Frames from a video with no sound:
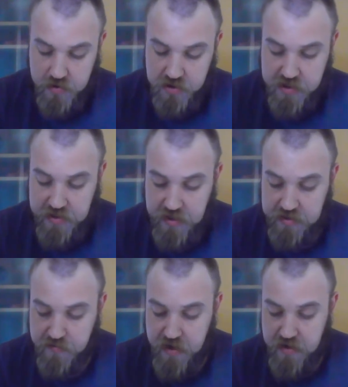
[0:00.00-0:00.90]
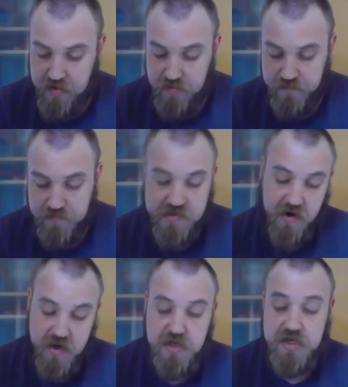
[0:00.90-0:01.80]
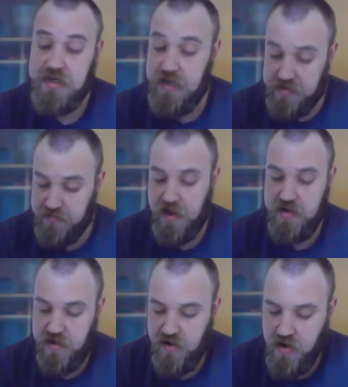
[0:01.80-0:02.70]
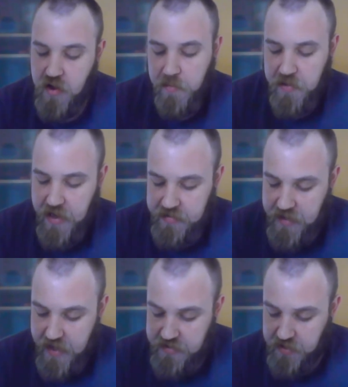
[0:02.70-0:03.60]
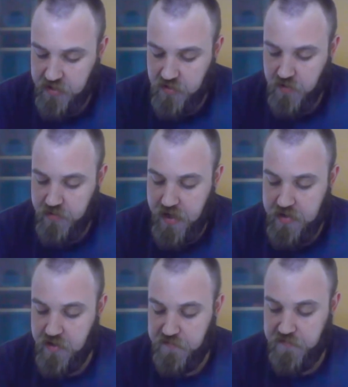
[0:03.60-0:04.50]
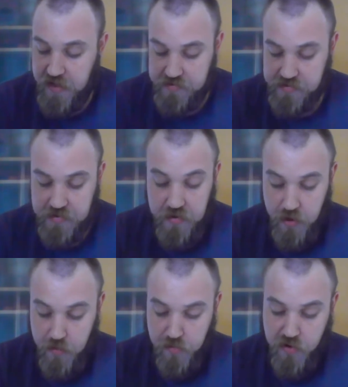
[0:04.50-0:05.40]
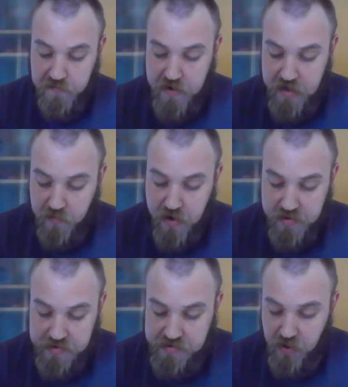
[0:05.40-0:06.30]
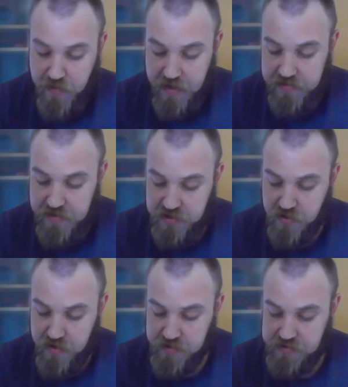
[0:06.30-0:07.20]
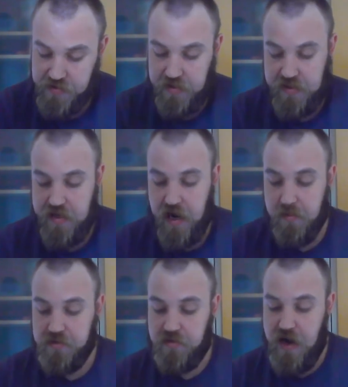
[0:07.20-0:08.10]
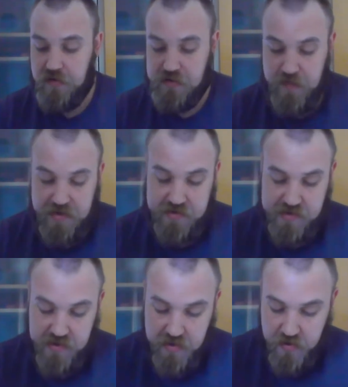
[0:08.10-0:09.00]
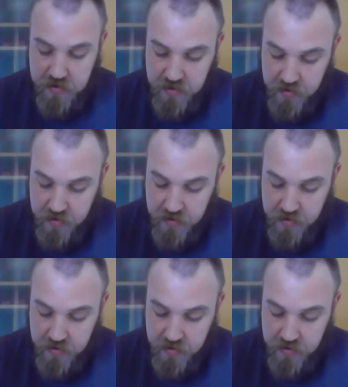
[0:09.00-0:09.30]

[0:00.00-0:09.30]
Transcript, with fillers: She kicked my, sorry, she nicked my ear, but I landed a good one right in her face. Poor Frank wanted so badly to join us, he hobbled around as best as he could.